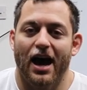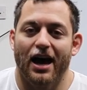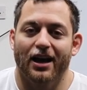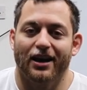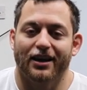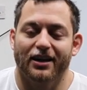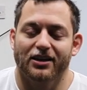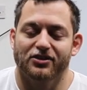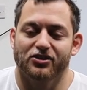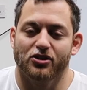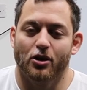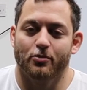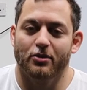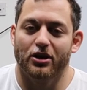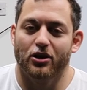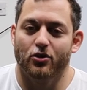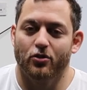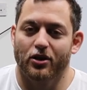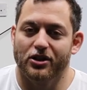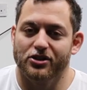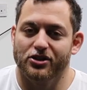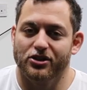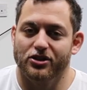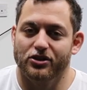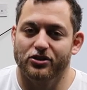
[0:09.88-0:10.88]
and I get so many
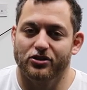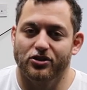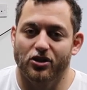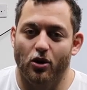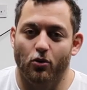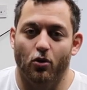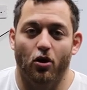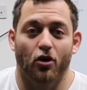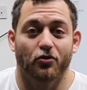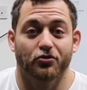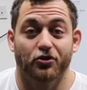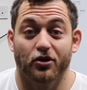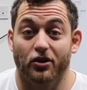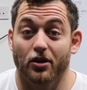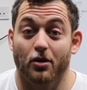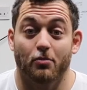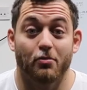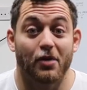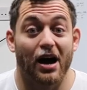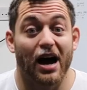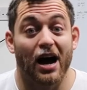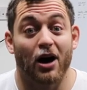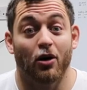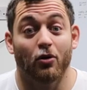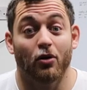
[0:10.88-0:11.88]
questions so often
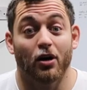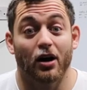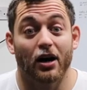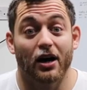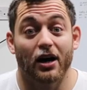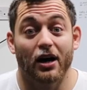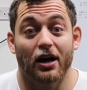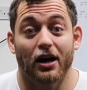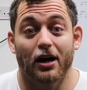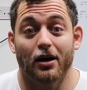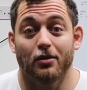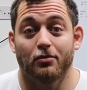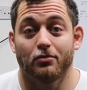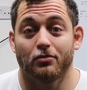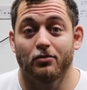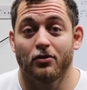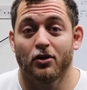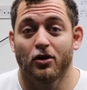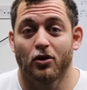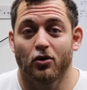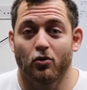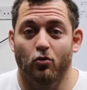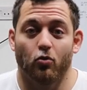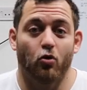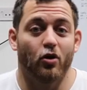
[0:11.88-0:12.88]
about
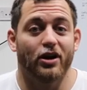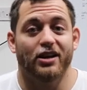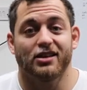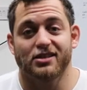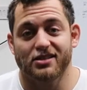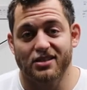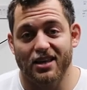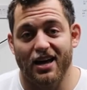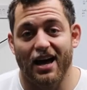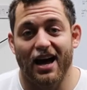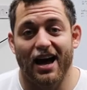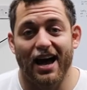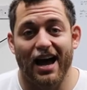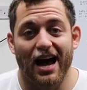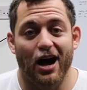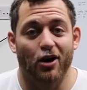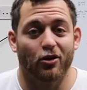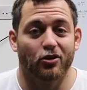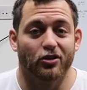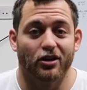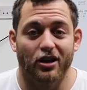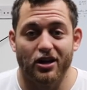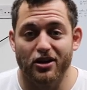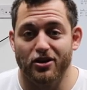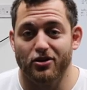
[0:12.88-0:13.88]
what is that,
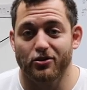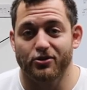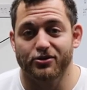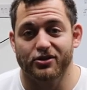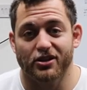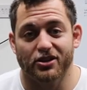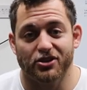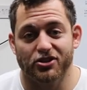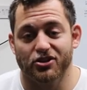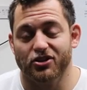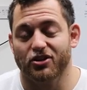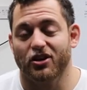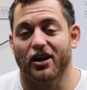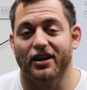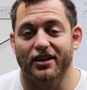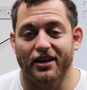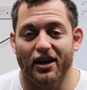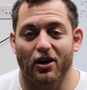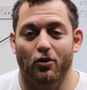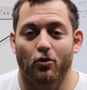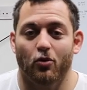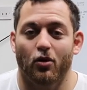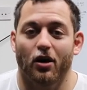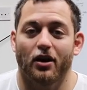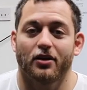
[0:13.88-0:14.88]
how can I use it, should I
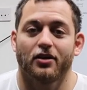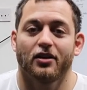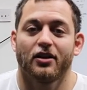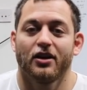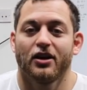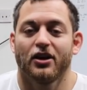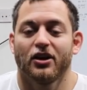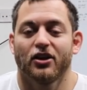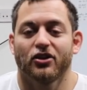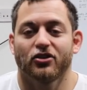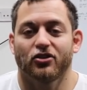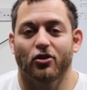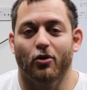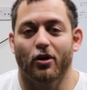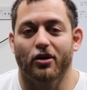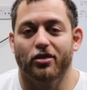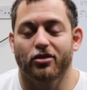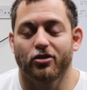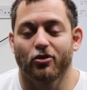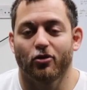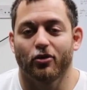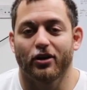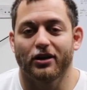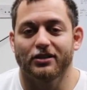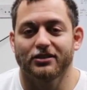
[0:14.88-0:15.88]
get one? So I
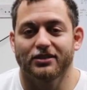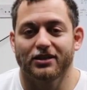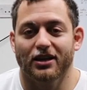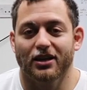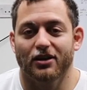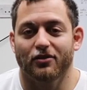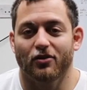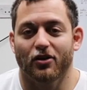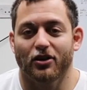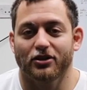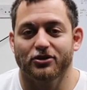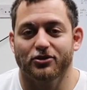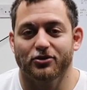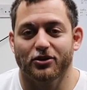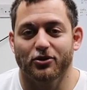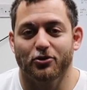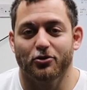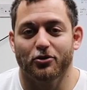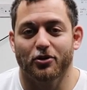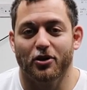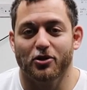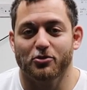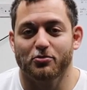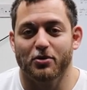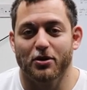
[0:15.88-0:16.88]
thought instead of answering
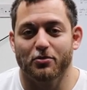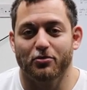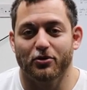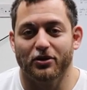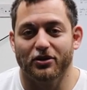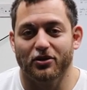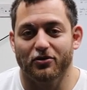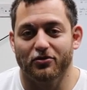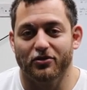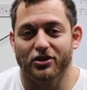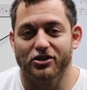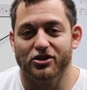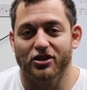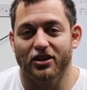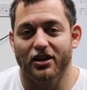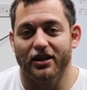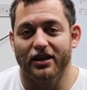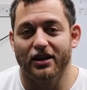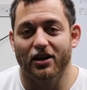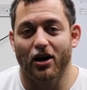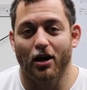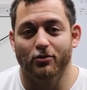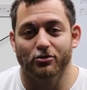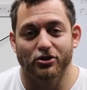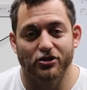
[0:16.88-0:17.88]
all those people
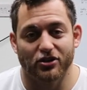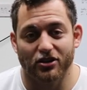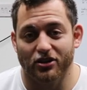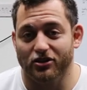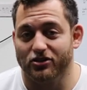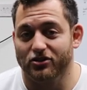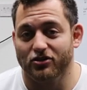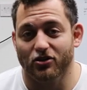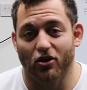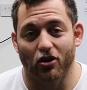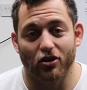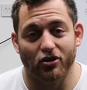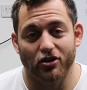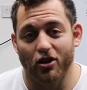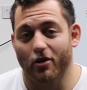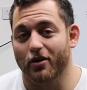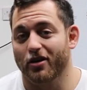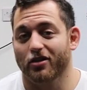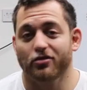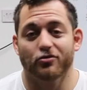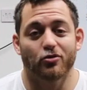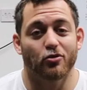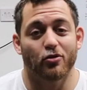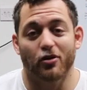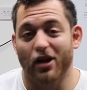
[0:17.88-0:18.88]
individually, I'm just going to start
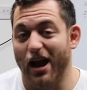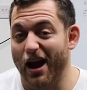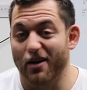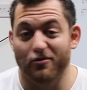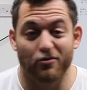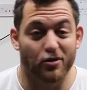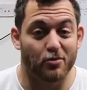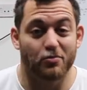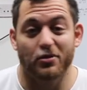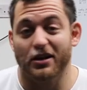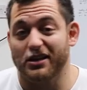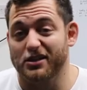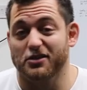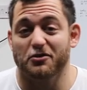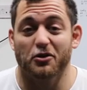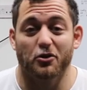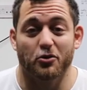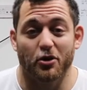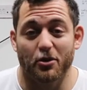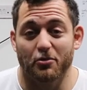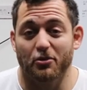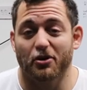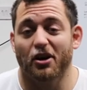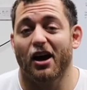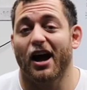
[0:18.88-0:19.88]
going through every piece of
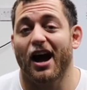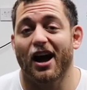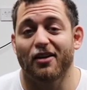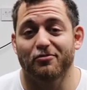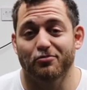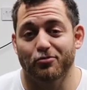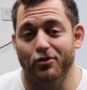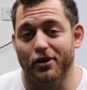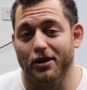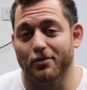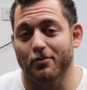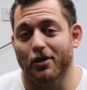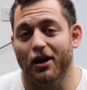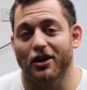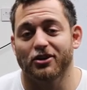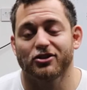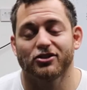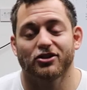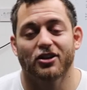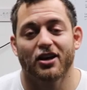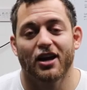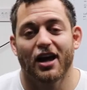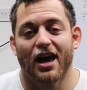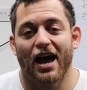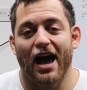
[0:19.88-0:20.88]
equipment I have pretty
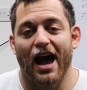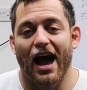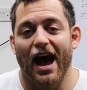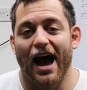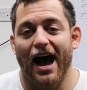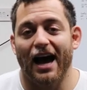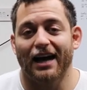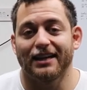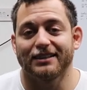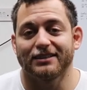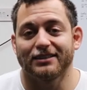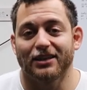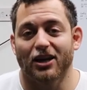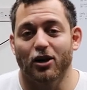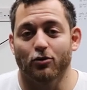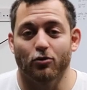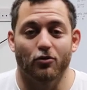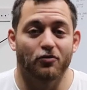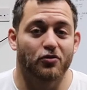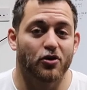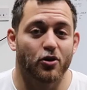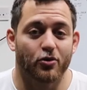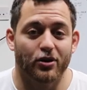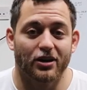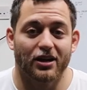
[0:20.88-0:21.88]
much, and
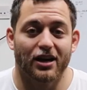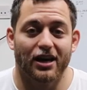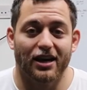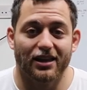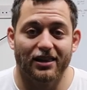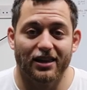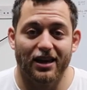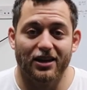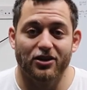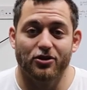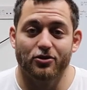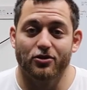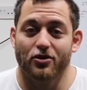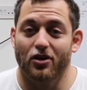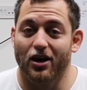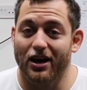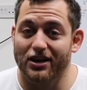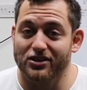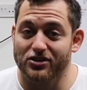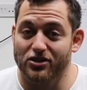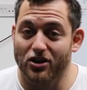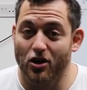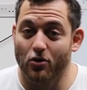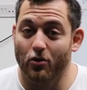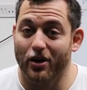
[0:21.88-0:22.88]
reviewing it, let you
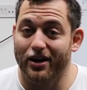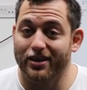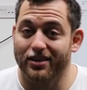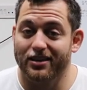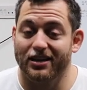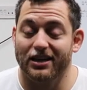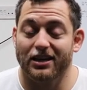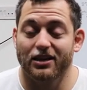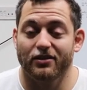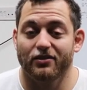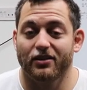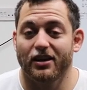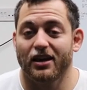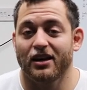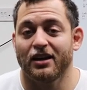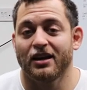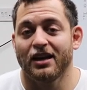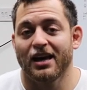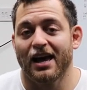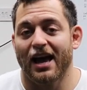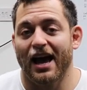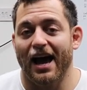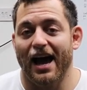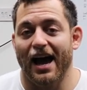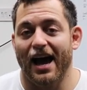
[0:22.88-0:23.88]
guys know what I think of
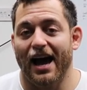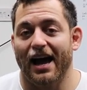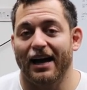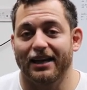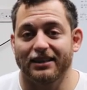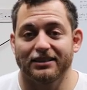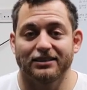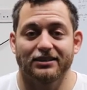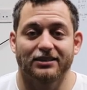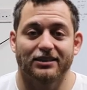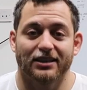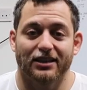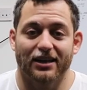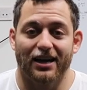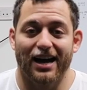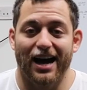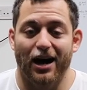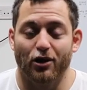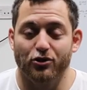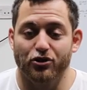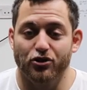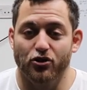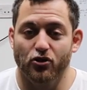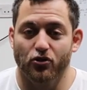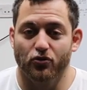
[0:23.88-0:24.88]
it, and
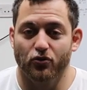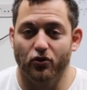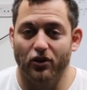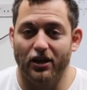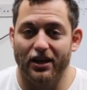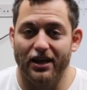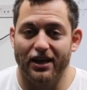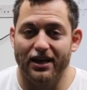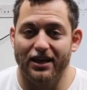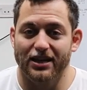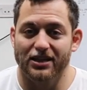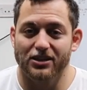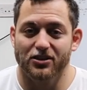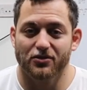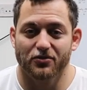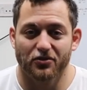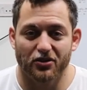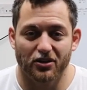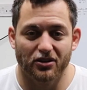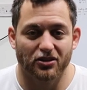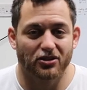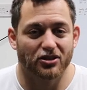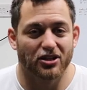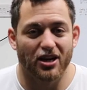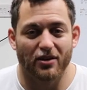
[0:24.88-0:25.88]
how useful it is
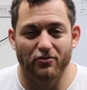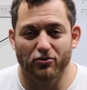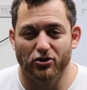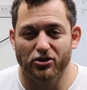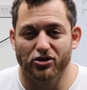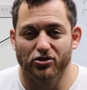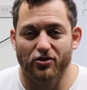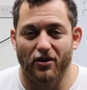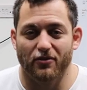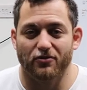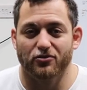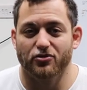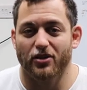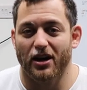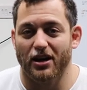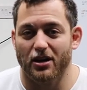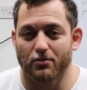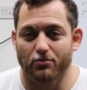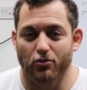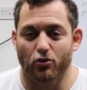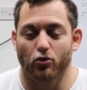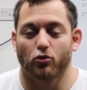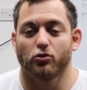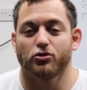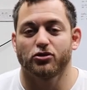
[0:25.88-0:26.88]
for general strength
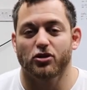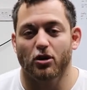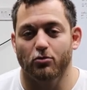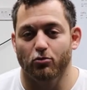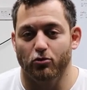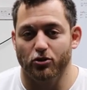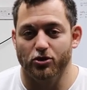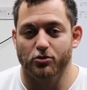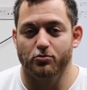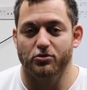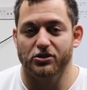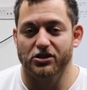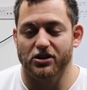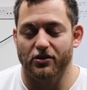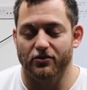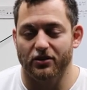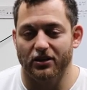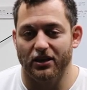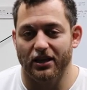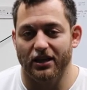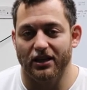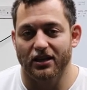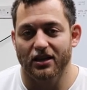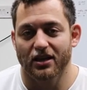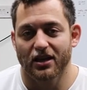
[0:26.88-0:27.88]
training, but also more
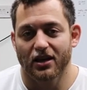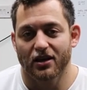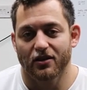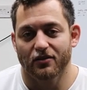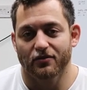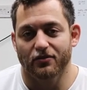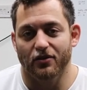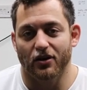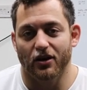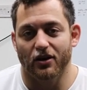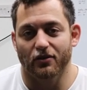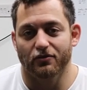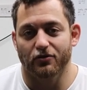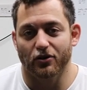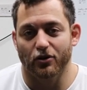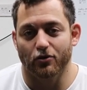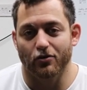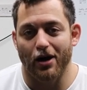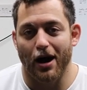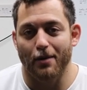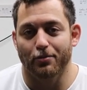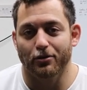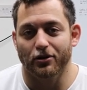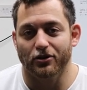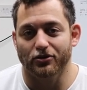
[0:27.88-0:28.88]
specifically for
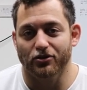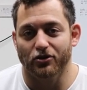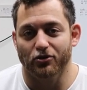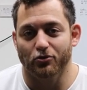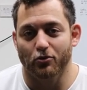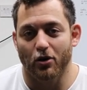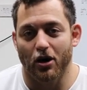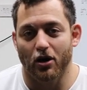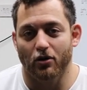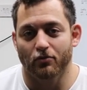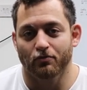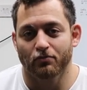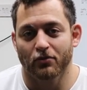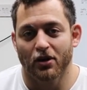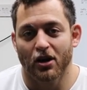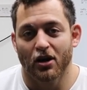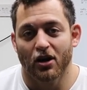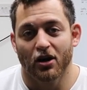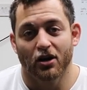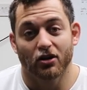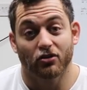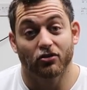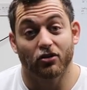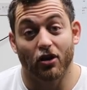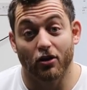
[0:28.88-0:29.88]
grapplers as well.
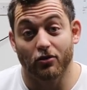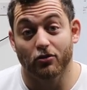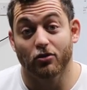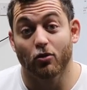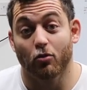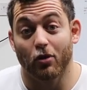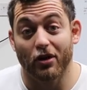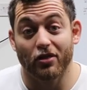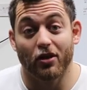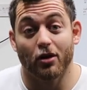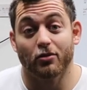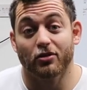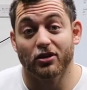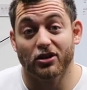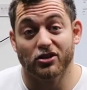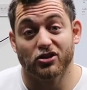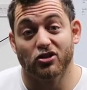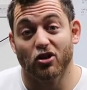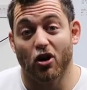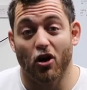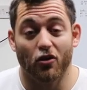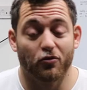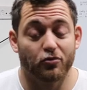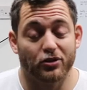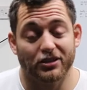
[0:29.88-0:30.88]
So the one I'm going to
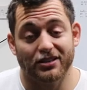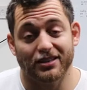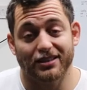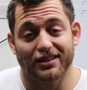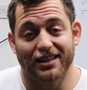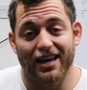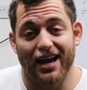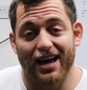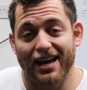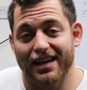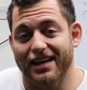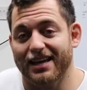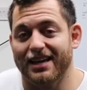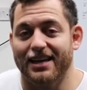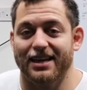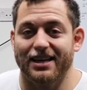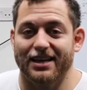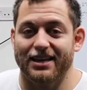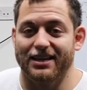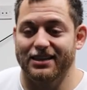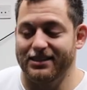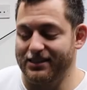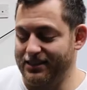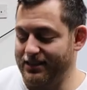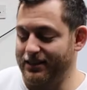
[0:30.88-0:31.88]
start off with today
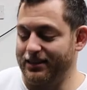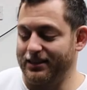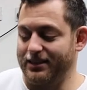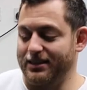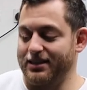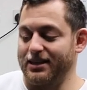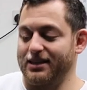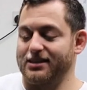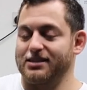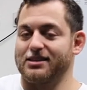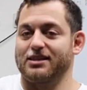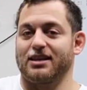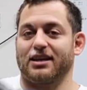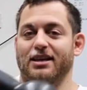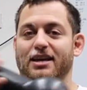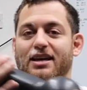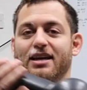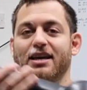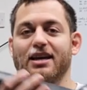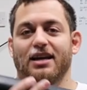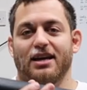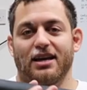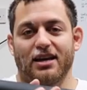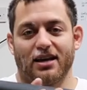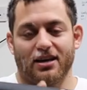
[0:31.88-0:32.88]
is this thing
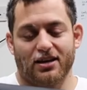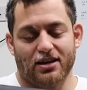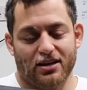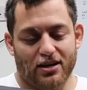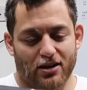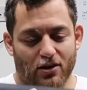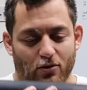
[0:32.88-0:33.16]
here,